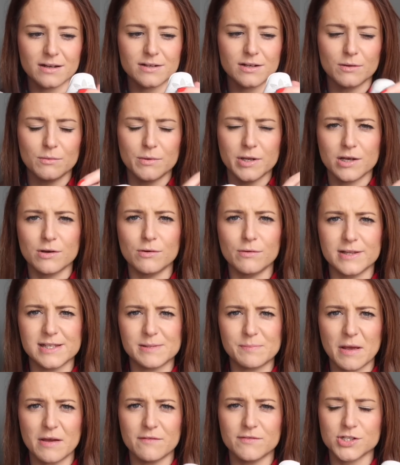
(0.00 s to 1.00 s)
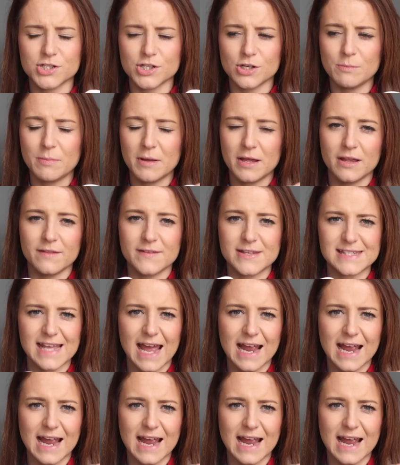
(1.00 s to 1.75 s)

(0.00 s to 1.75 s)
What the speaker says: I don't know what you call this bit of a shoe, but this